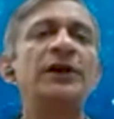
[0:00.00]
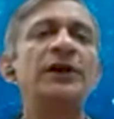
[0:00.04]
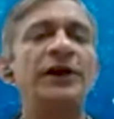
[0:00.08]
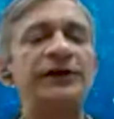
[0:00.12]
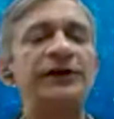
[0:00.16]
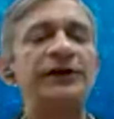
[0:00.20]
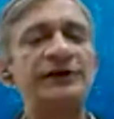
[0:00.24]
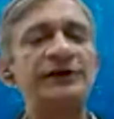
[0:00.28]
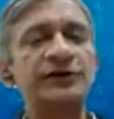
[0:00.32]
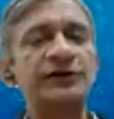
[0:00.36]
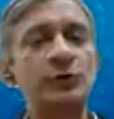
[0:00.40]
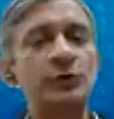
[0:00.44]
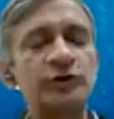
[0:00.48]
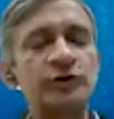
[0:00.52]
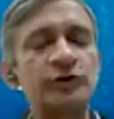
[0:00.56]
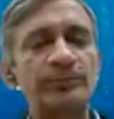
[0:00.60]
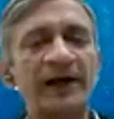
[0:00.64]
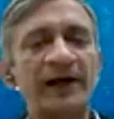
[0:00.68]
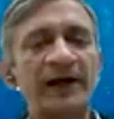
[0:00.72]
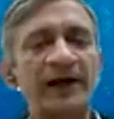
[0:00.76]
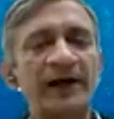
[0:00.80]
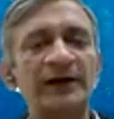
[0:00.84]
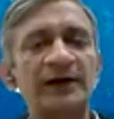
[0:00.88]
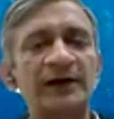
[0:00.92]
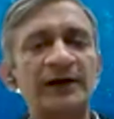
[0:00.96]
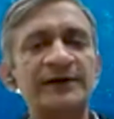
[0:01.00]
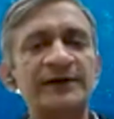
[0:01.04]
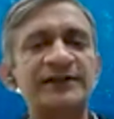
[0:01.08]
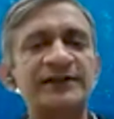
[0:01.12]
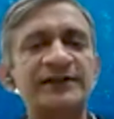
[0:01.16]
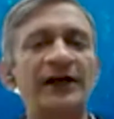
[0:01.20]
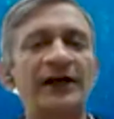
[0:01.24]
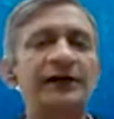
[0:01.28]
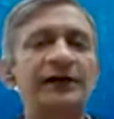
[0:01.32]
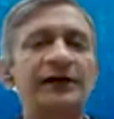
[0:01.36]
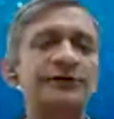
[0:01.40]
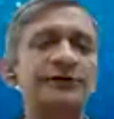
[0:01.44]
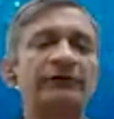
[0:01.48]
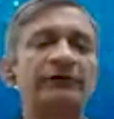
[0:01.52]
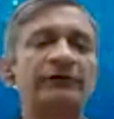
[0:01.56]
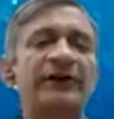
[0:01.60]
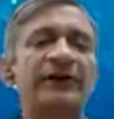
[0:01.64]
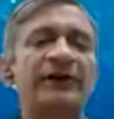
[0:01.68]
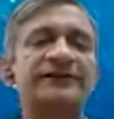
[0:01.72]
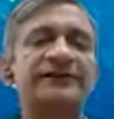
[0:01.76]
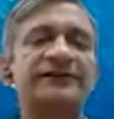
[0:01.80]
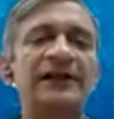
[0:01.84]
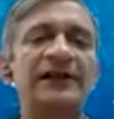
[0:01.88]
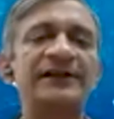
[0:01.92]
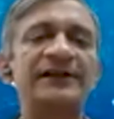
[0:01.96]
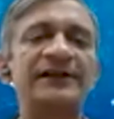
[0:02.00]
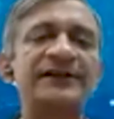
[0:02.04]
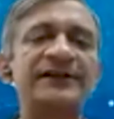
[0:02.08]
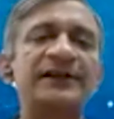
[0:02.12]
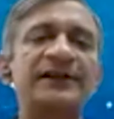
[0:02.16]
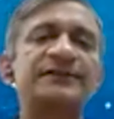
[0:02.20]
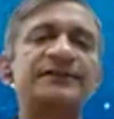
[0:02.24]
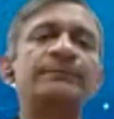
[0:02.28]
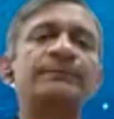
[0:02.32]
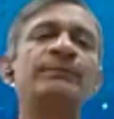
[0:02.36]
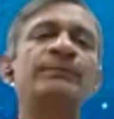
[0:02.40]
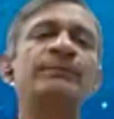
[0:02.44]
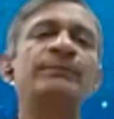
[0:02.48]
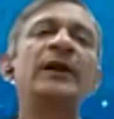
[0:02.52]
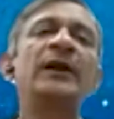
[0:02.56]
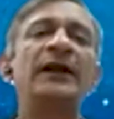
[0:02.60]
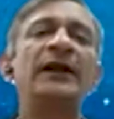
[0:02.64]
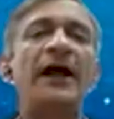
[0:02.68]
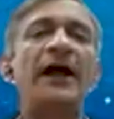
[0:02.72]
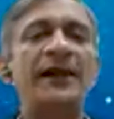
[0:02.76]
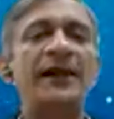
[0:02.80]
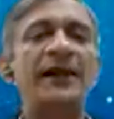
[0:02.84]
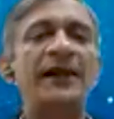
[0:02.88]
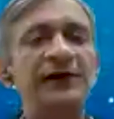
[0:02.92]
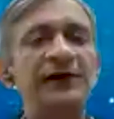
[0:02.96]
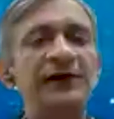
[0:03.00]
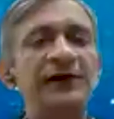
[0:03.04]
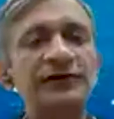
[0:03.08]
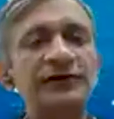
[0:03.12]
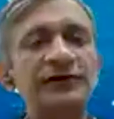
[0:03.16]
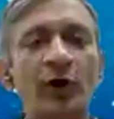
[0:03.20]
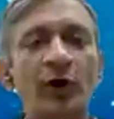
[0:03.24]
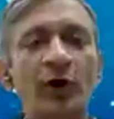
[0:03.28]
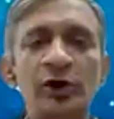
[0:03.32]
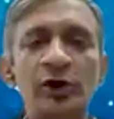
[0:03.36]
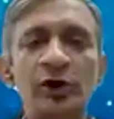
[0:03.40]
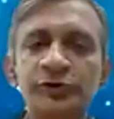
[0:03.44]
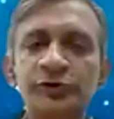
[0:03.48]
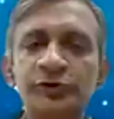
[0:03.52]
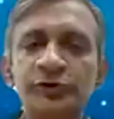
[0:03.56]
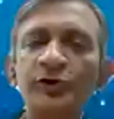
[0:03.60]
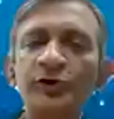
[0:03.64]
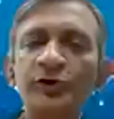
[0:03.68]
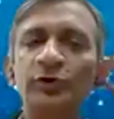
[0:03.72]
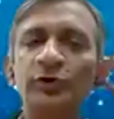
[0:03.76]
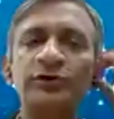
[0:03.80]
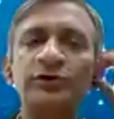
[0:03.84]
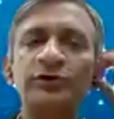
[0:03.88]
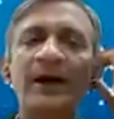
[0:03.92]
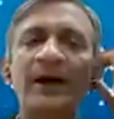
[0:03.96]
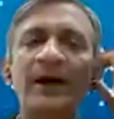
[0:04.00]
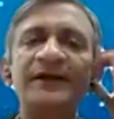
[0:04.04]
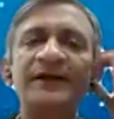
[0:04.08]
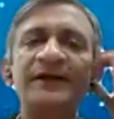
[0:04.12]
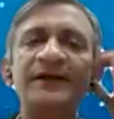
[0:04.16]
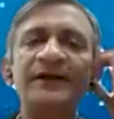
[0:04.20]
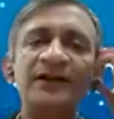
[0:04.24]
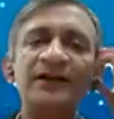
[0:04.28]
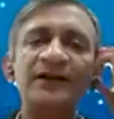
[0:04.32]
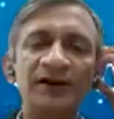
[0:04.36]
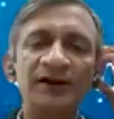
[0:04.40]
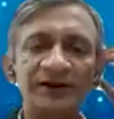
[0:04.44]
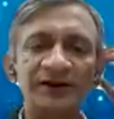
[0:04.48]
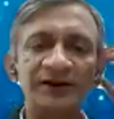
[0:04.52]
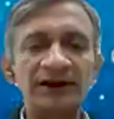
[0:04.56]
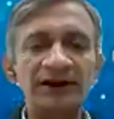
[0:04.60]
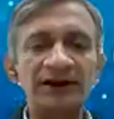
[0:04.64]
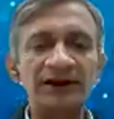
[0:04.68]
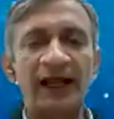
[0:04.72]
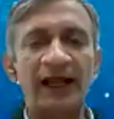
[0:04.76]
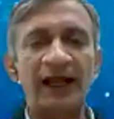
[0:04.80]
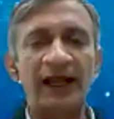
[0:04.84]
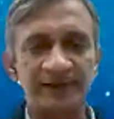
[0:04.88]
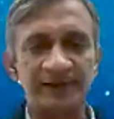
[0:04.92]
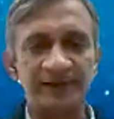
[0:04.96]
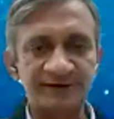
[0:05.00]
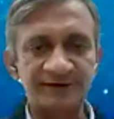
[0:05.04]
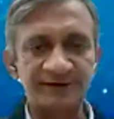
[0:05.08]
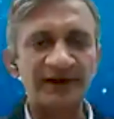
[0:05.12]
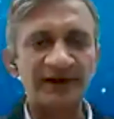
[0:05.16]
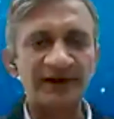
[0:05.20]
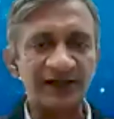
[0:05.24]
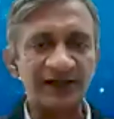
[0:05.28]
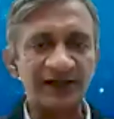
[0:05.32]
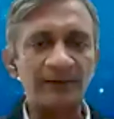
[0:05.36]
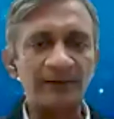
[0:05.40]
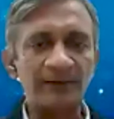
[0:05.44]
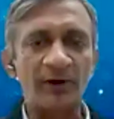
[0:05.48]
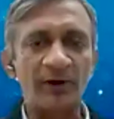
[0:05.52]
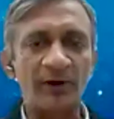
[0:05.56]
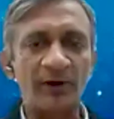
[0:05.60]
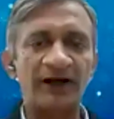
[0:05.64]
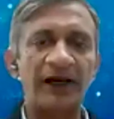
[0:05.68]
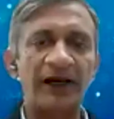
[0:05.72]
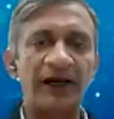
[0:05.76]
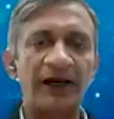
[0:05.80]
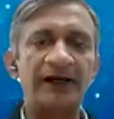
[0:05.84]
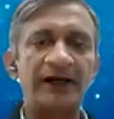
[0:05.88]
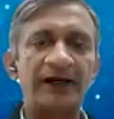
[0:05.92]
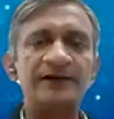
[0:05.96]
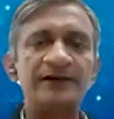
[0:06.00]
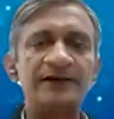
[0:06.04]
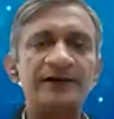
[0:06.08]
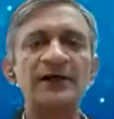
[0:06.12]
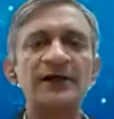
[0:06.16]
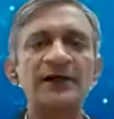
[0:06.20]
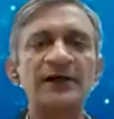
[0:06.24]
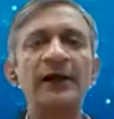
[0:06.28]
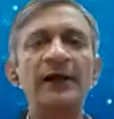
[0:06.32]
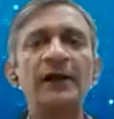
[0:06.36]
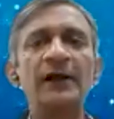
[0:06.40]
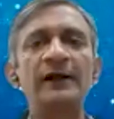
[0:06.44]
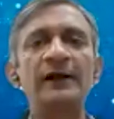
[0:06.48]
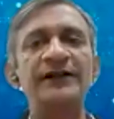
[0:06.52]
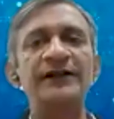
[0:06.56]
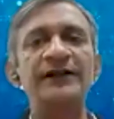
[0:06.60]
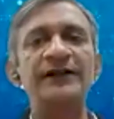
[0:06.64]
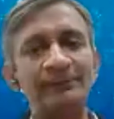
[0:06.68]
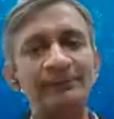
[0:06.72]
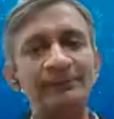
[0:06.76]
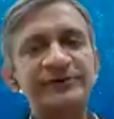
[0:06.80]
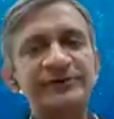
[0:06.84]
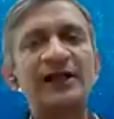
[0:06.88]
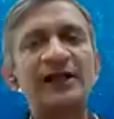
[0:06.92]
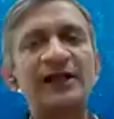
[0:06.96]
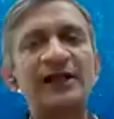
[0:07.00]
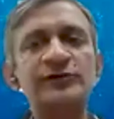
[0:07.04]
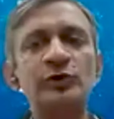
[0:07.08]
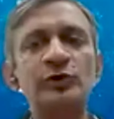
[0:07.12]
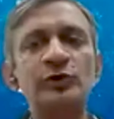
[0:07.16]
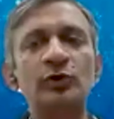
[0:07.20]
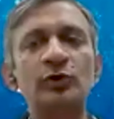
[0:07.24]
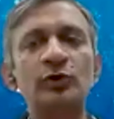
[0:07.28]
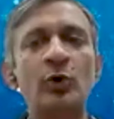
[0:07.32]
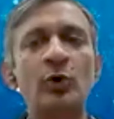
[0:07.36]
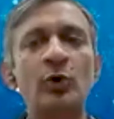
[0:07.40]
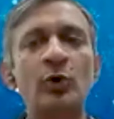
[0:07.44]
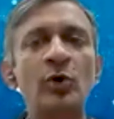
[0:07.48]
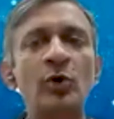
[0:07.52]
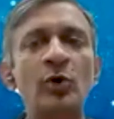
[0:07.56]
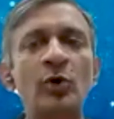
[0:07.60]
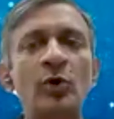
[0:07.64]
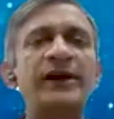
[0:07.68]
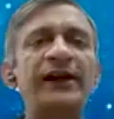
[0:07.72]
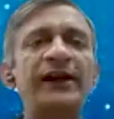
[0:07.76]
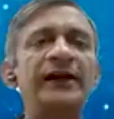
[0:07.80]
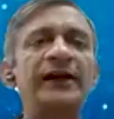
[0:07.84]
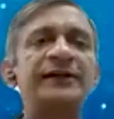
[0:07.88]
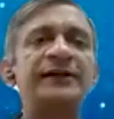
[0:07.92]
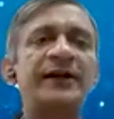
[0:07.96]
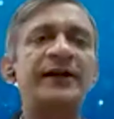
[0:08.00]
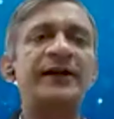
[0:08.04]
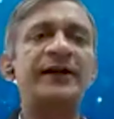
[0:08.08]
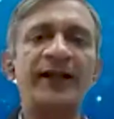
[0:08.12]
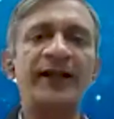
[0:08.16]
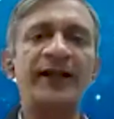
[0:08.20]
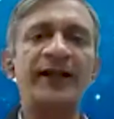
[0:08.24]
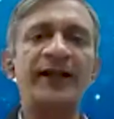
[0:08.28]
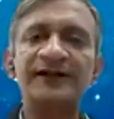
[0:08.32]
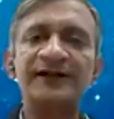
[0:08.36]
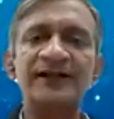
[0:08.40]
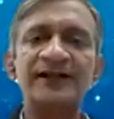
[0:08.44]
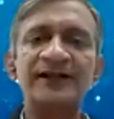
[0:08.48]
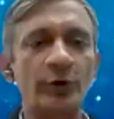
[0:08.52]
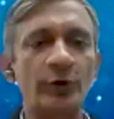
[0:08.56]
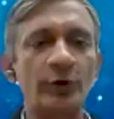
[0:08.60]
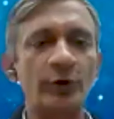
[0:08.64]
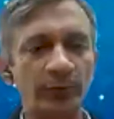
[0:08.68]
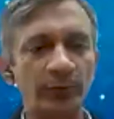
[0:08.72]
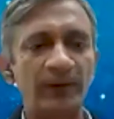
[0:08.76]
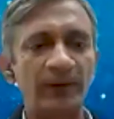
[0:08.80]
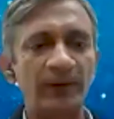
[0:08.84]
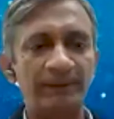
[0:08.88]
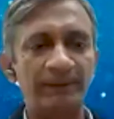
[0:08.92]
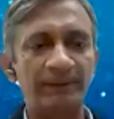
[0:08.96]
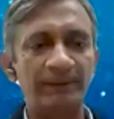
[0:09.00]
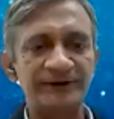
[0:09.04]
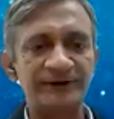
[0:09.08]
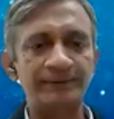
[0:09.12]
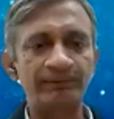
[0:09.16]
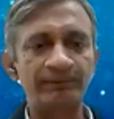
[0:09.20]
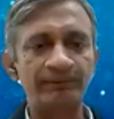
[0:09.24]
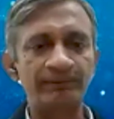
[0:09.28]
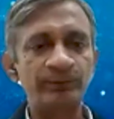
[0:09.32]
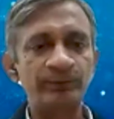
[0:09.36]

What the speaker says: It is used by the centers of excellences, and it is also used by certain clients, some of our clients themselves, to co-create radars and roadmaps.